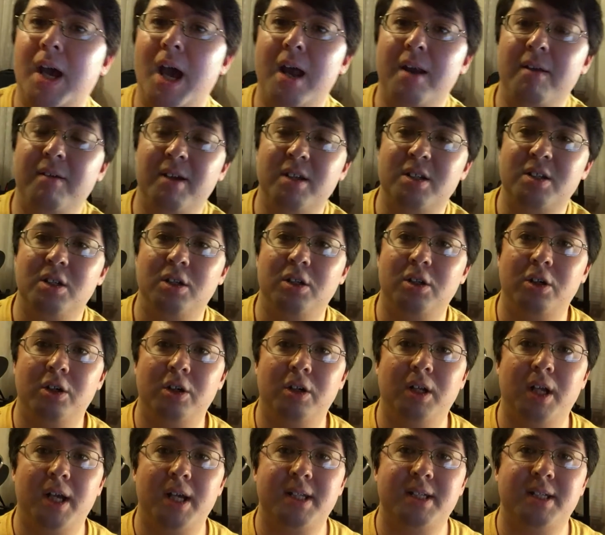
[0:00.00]
kind of get to
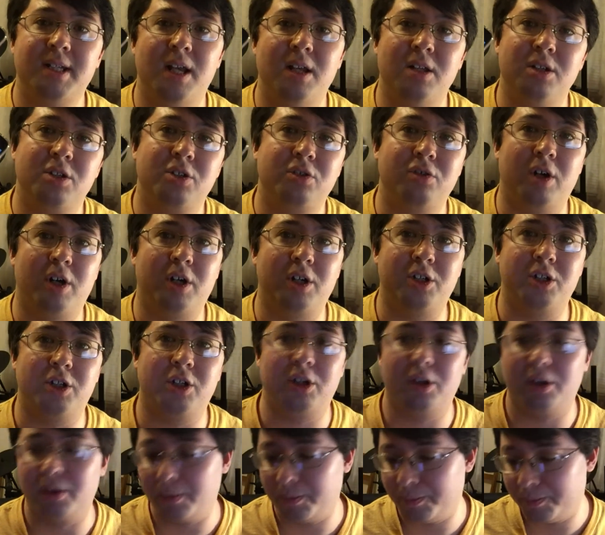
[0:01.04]
learn like sentence structure
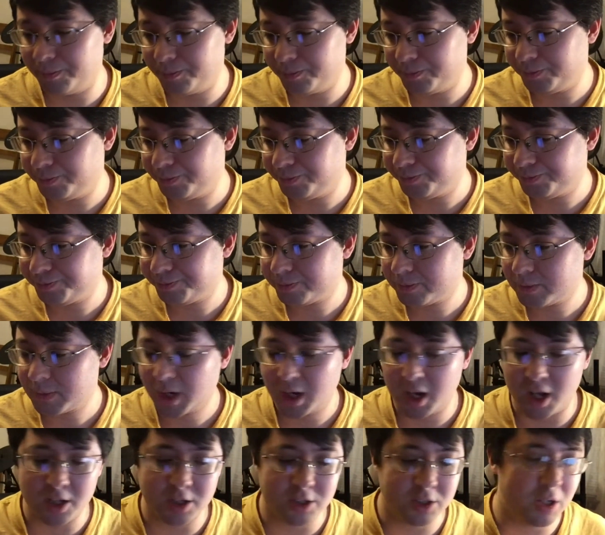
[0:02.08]

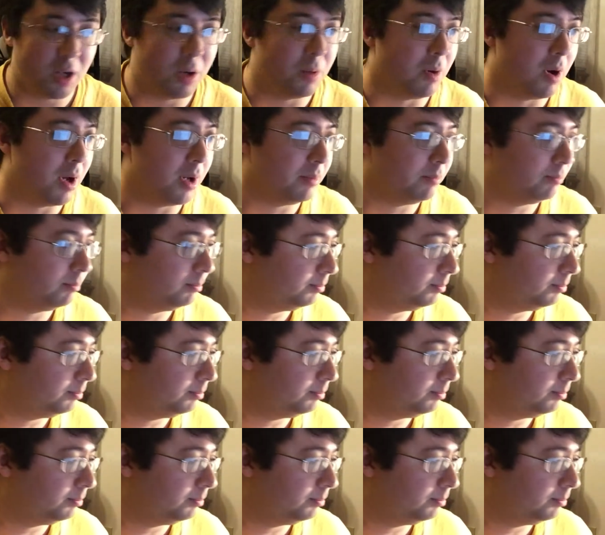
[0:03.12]
and so on.